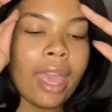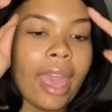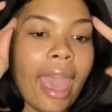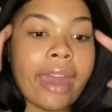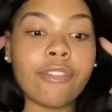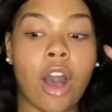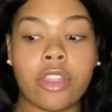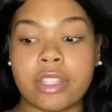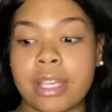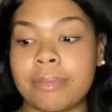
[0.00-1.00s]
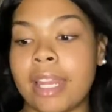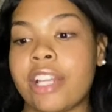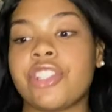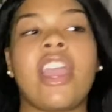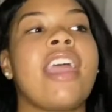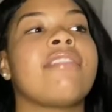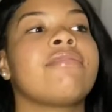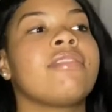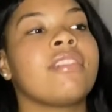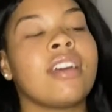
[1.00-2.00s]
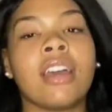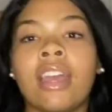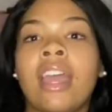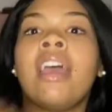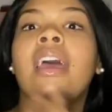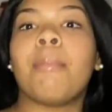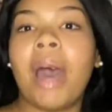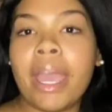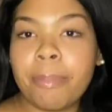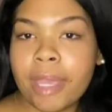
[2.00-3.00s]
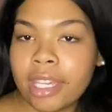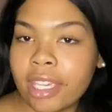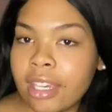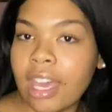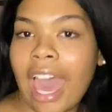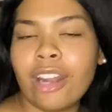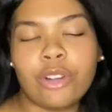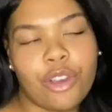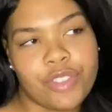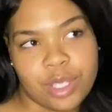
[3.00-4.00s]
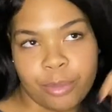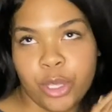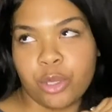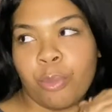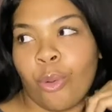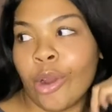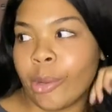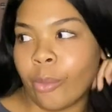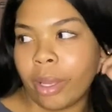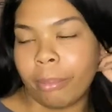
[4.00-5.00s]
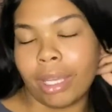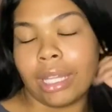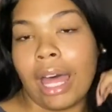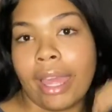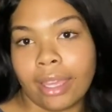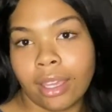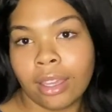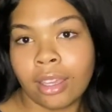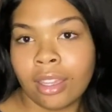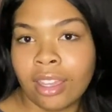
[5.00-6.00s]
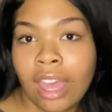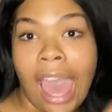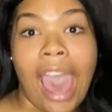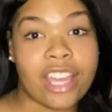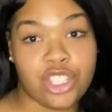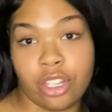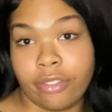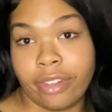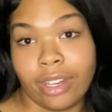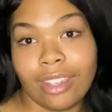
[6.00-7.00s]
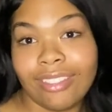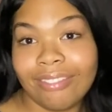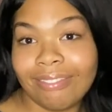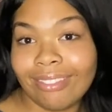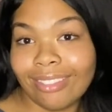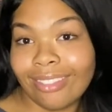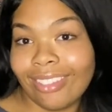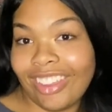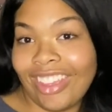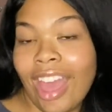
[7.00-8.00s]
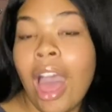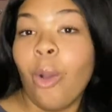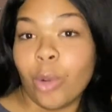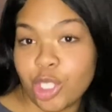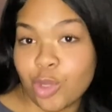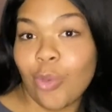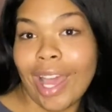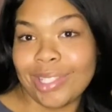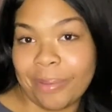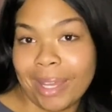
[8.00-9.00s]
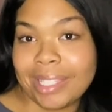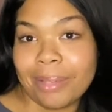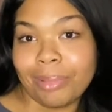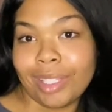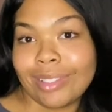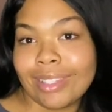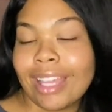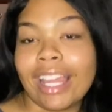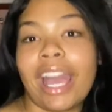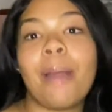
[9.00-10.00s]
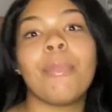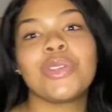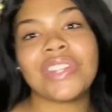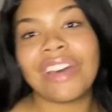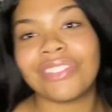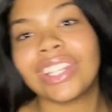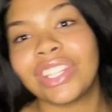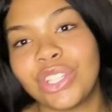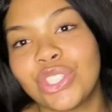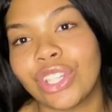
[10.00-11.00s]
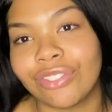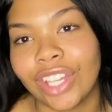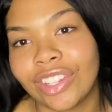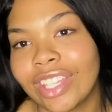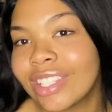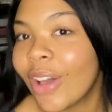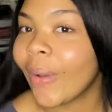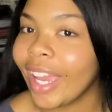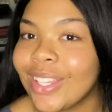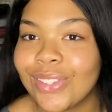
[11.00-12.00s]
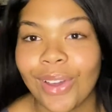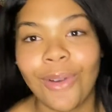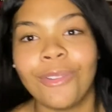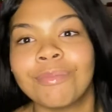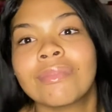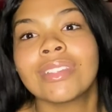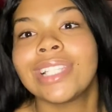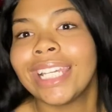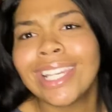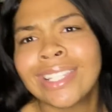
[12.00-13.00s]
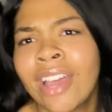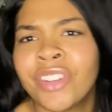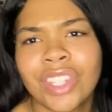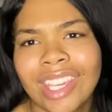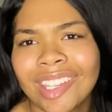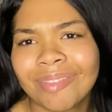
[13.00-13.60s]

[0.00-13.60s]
Out of all the tips that I just gave, in my opinion, I don't know if it's the most important one, but like, I should have did it. Which is why it's on my tip list. Like, I most definitely should have done this. Okay, so say yes to everything.